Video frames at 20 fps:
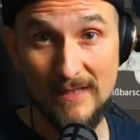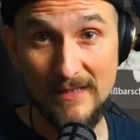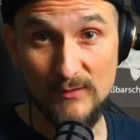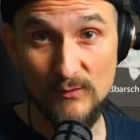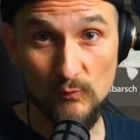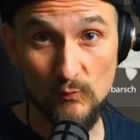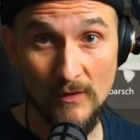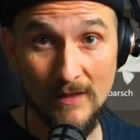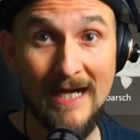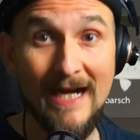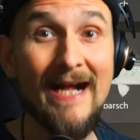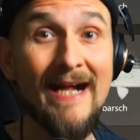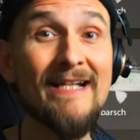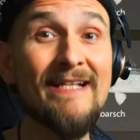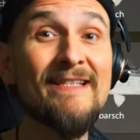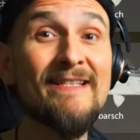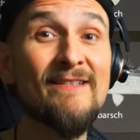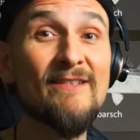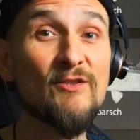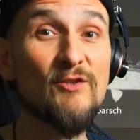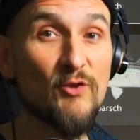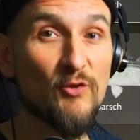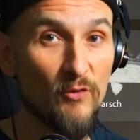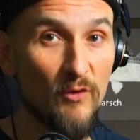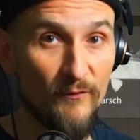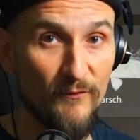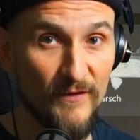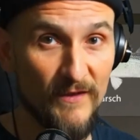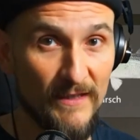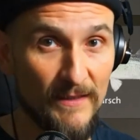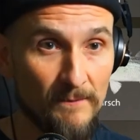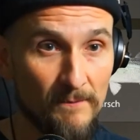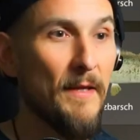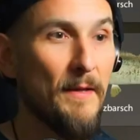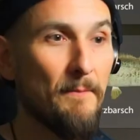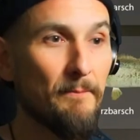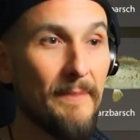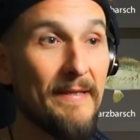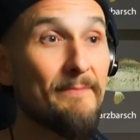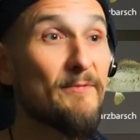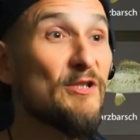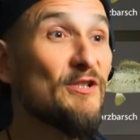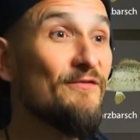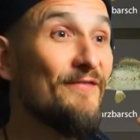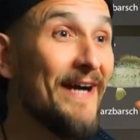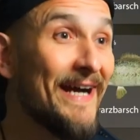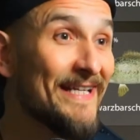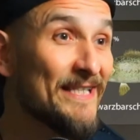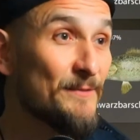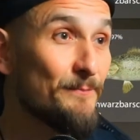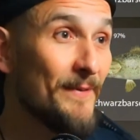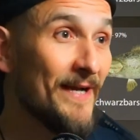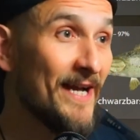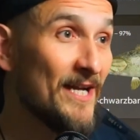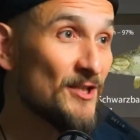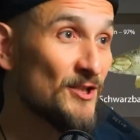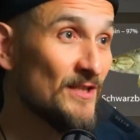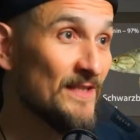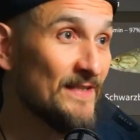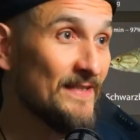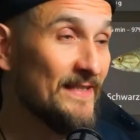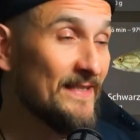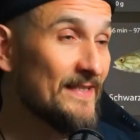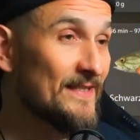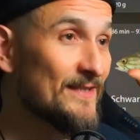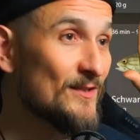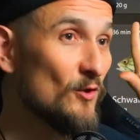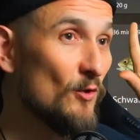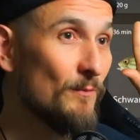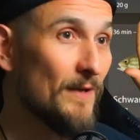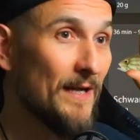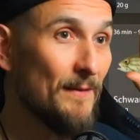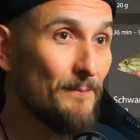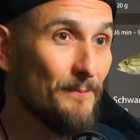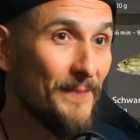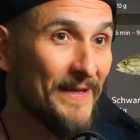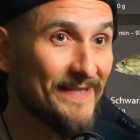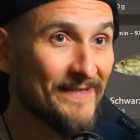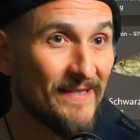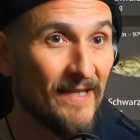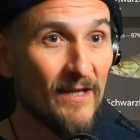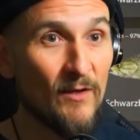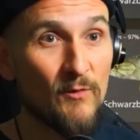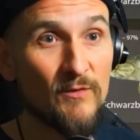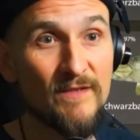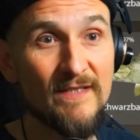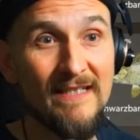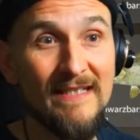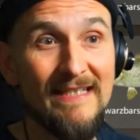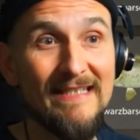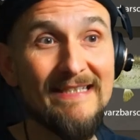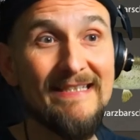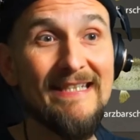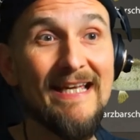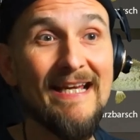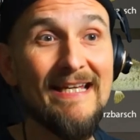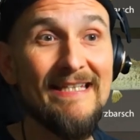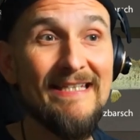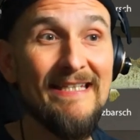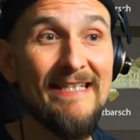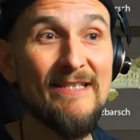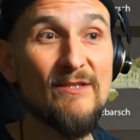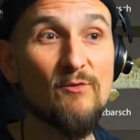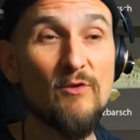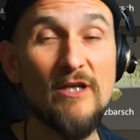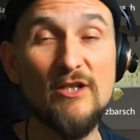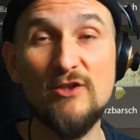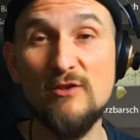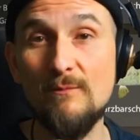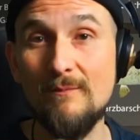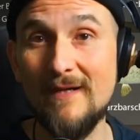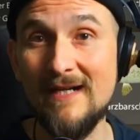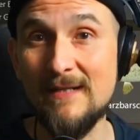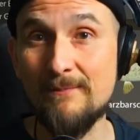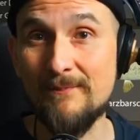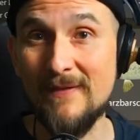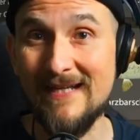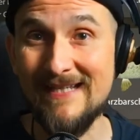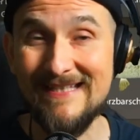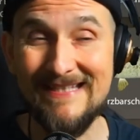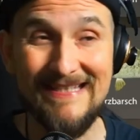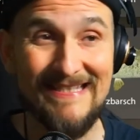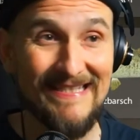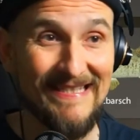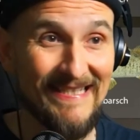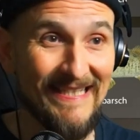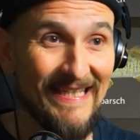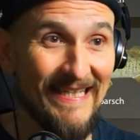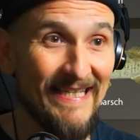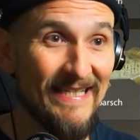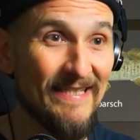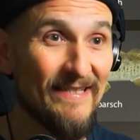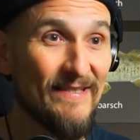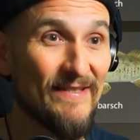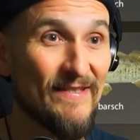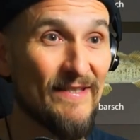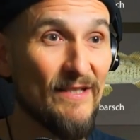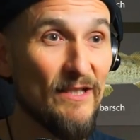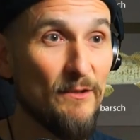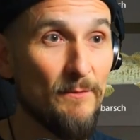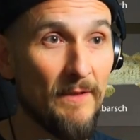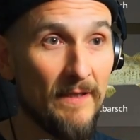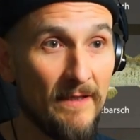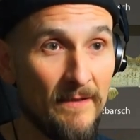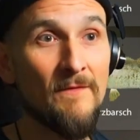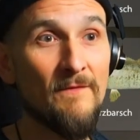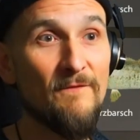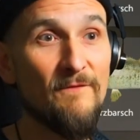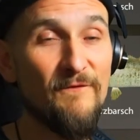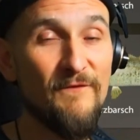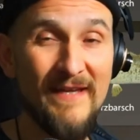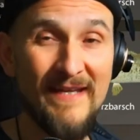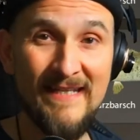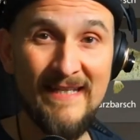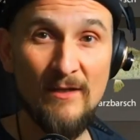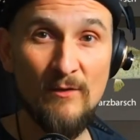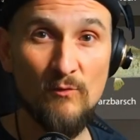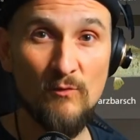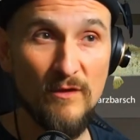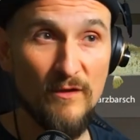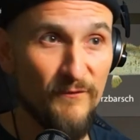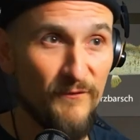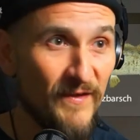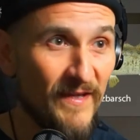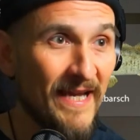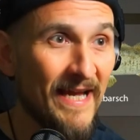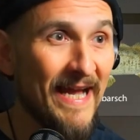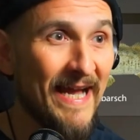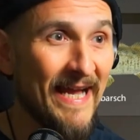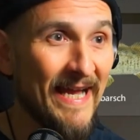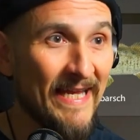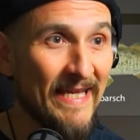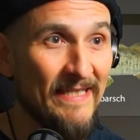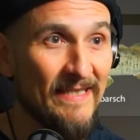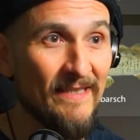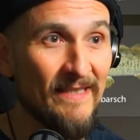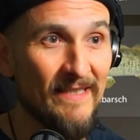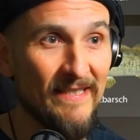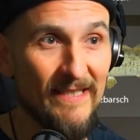I'm mainly looking to catch these fish as trophies anyway. The largemouth bass does even better. It can bring nearly 10 silver once it hits around 1 kilograms.